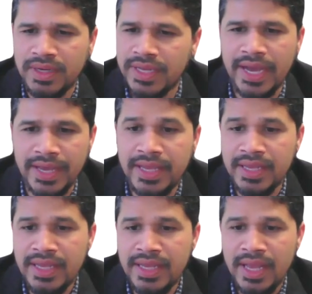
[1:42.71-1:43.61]
Yeah,
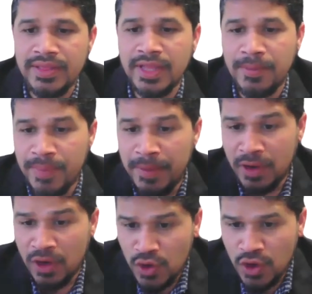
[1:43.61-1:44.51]
the
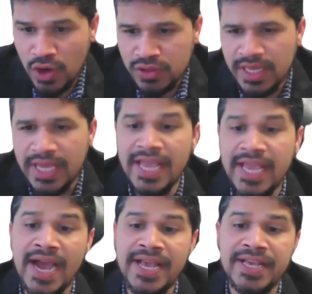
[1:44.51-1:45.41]
people who knows
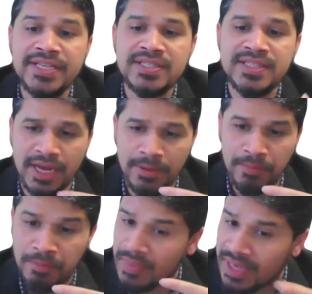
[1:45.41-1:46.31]
A I is
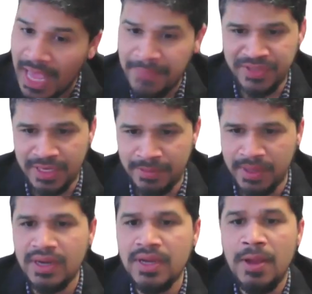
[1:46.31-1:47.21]
their
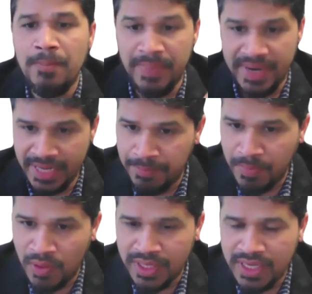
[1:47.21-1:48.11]
lifesaver, very
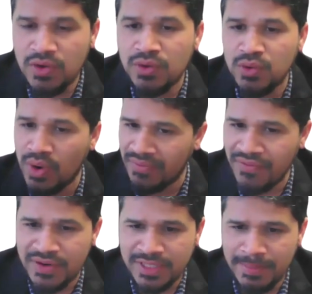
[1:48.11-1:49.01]
important,
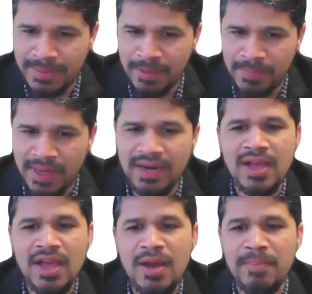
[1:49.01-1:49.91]
twenty-four seven helper.
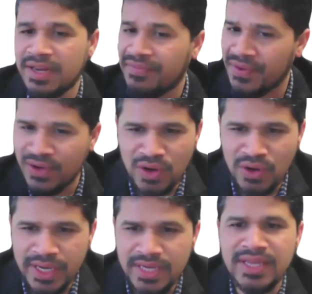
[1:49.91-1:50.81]
But if you don't
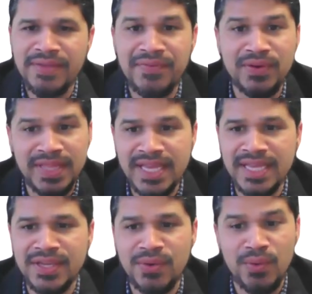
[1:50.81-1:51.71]
know it, if you
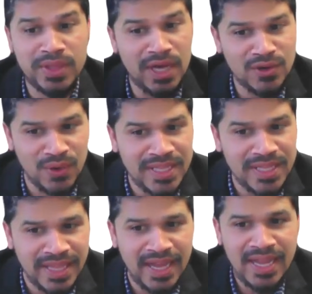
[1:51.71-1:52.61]
think you without
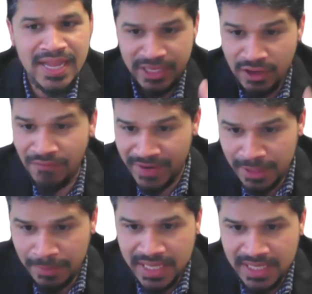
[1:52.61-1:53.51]
knowing the your
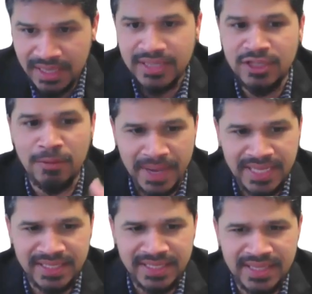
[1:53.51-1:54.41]
fundamental, your
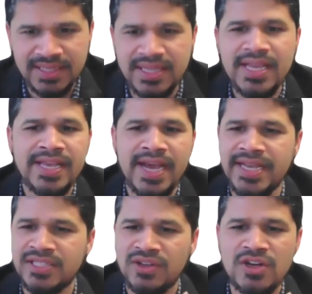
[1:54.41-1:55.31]
basic things, A I
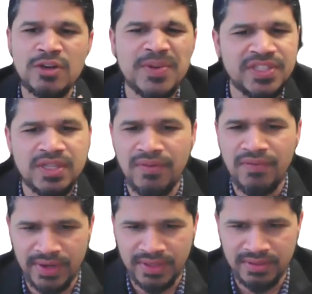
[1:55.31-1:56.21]
is going to be zero
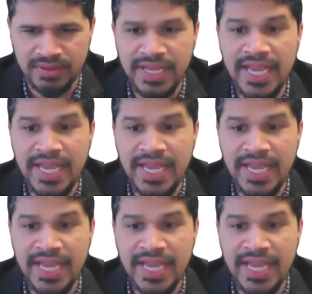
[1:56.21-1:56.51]
for you.